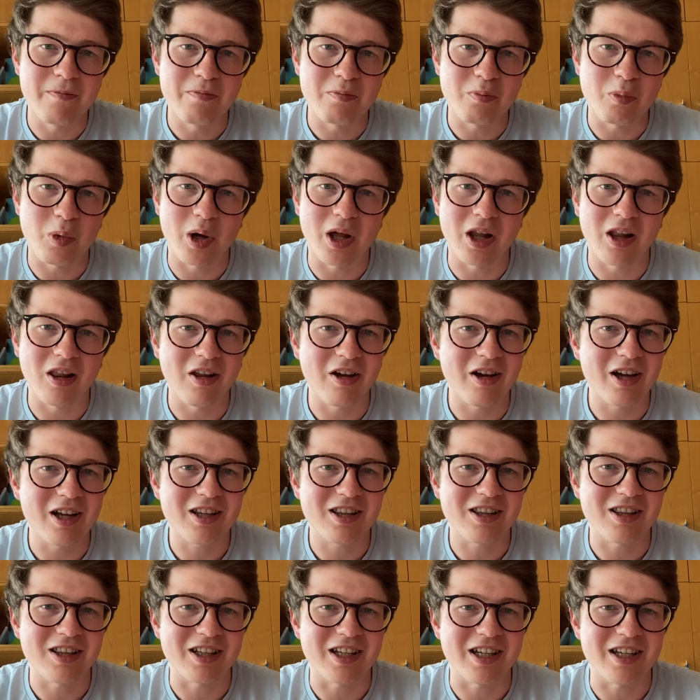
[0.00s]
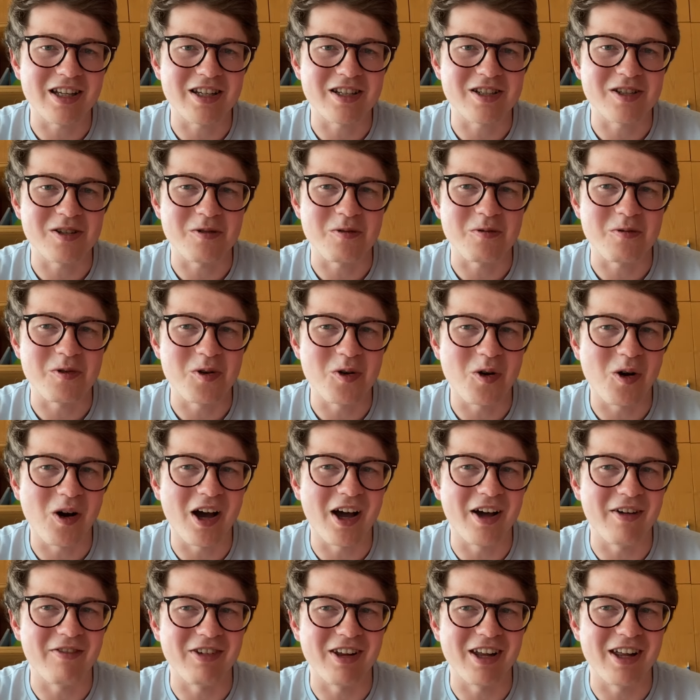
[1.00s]
We're likely to not
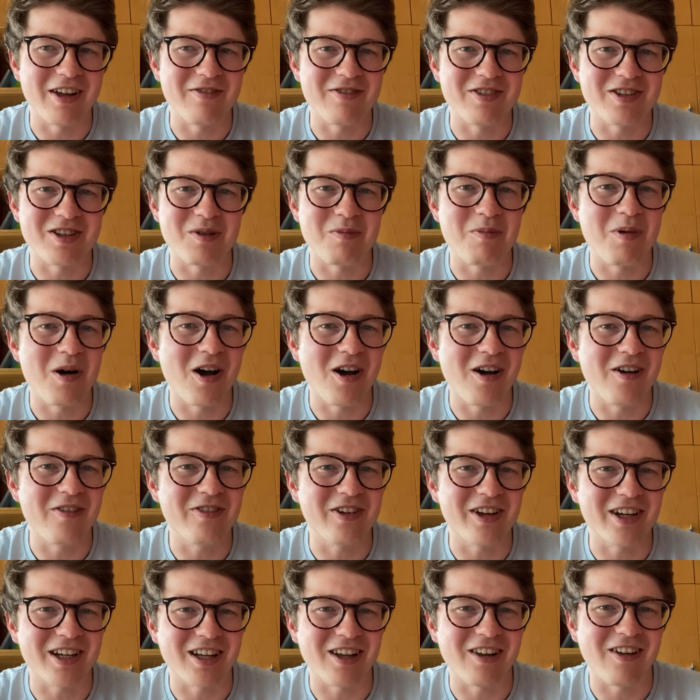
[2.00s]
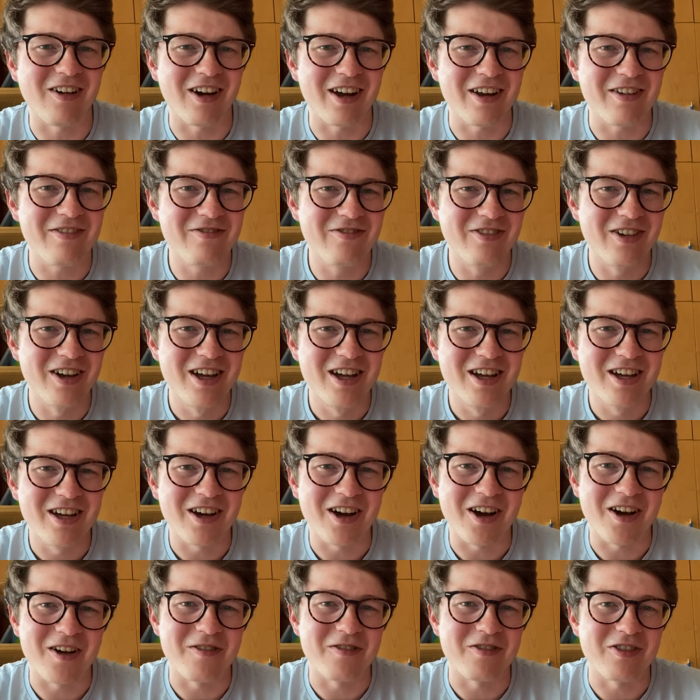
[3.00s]
have lived the perfect life
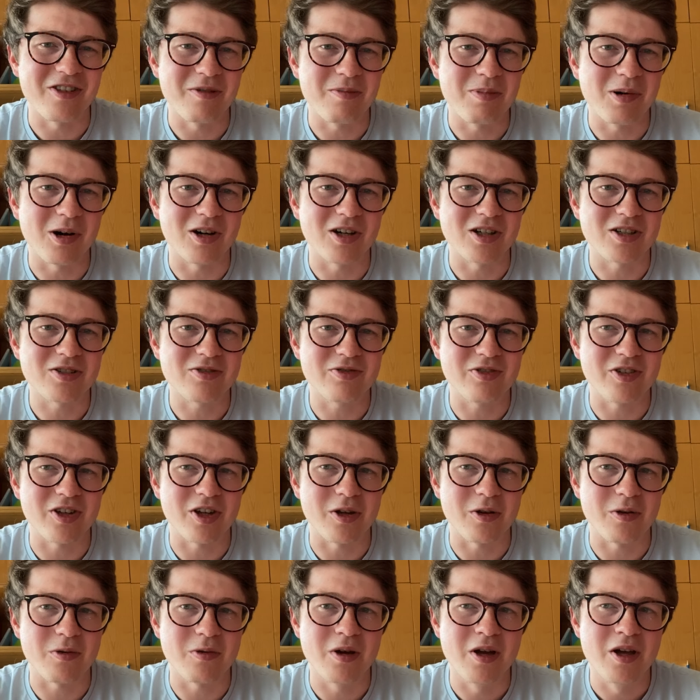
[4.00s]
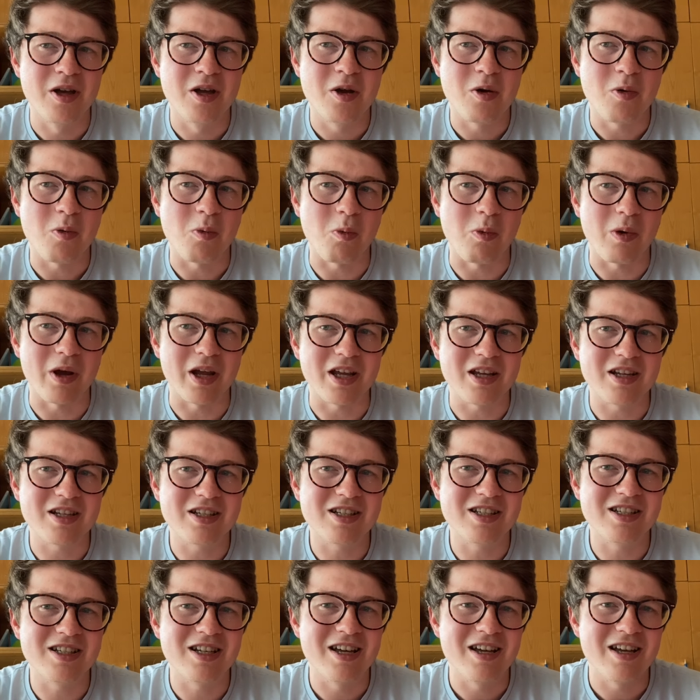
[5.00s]
over the past few
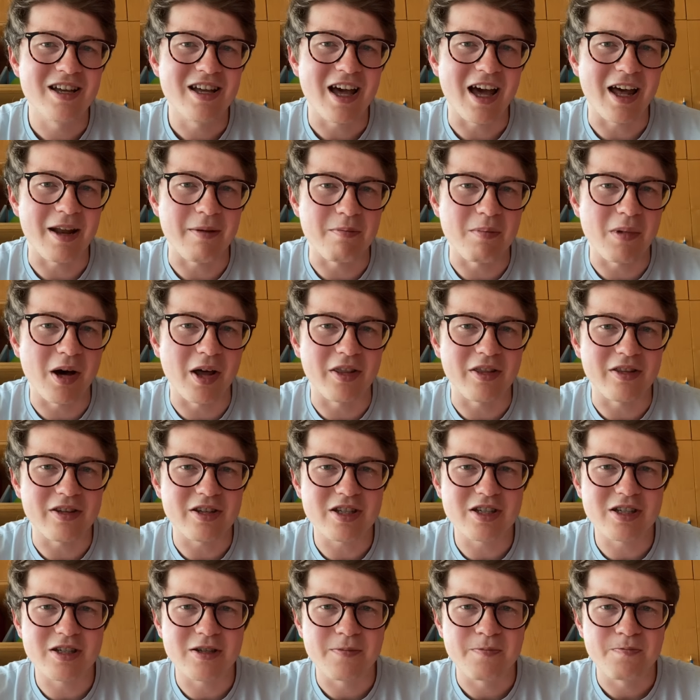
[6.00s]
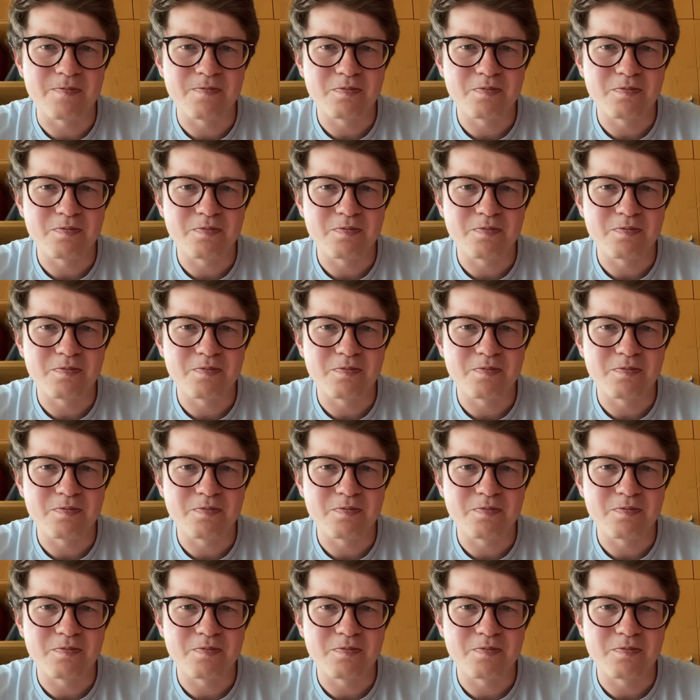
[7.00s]
weeks and months.